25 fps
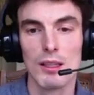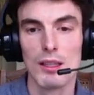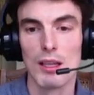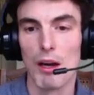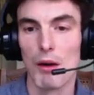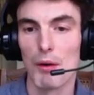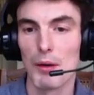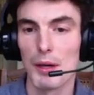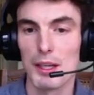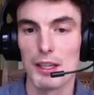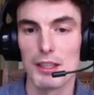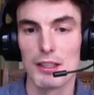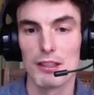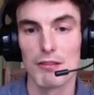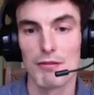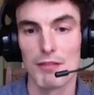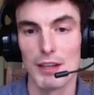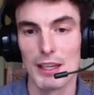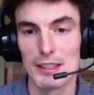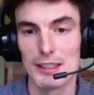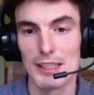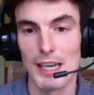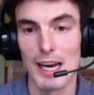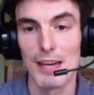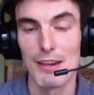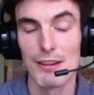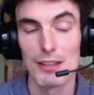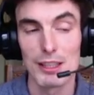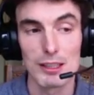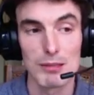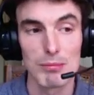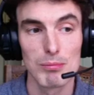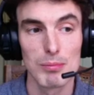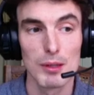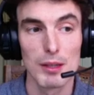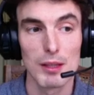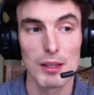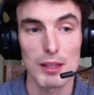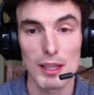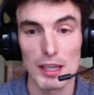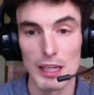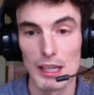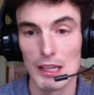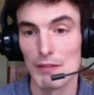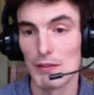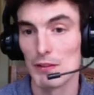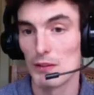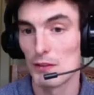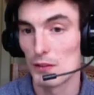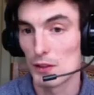Okay, your device address book,
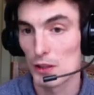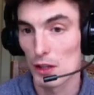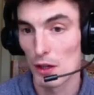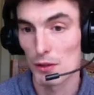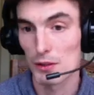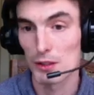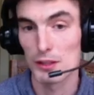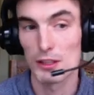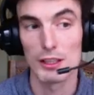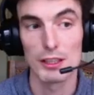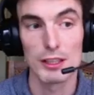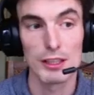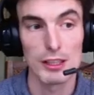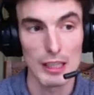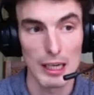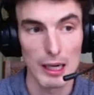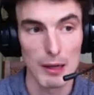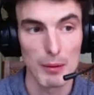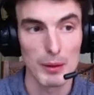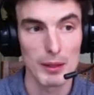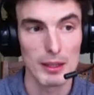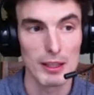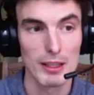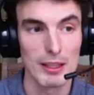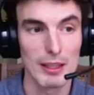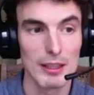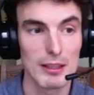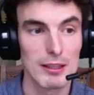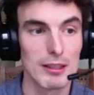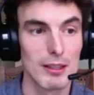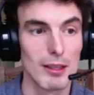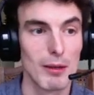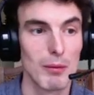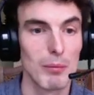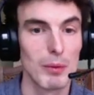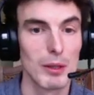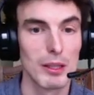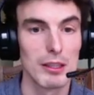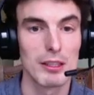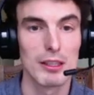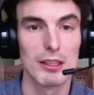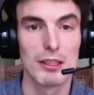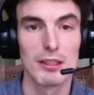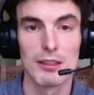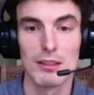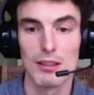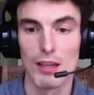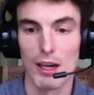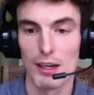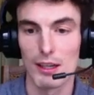if you've chosen to share with this, which
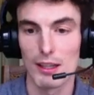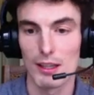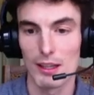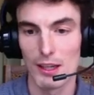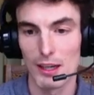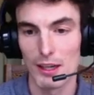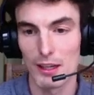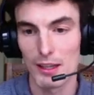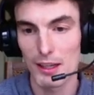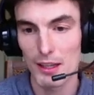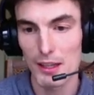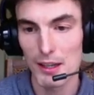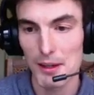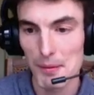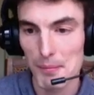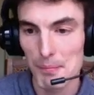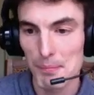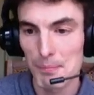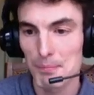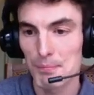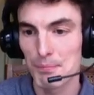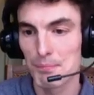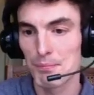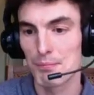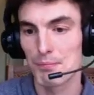is not a good idea.